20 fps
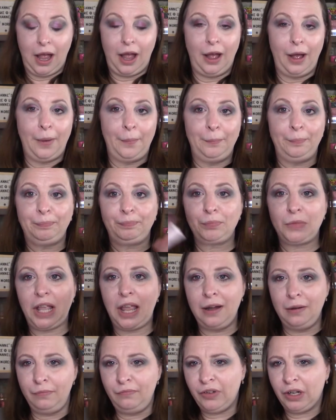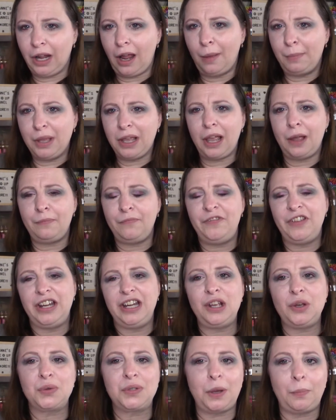um, in coming up
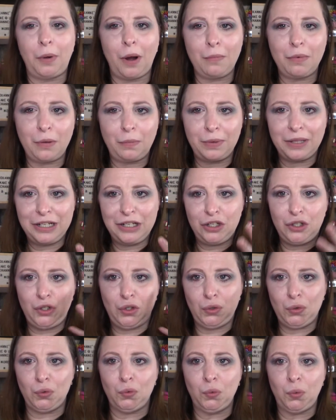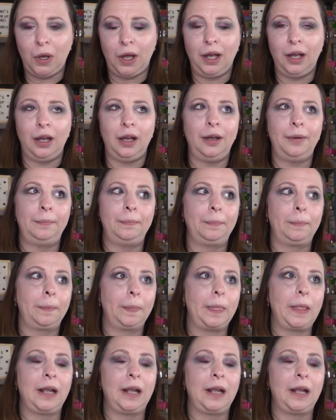videos, I'll probably do um,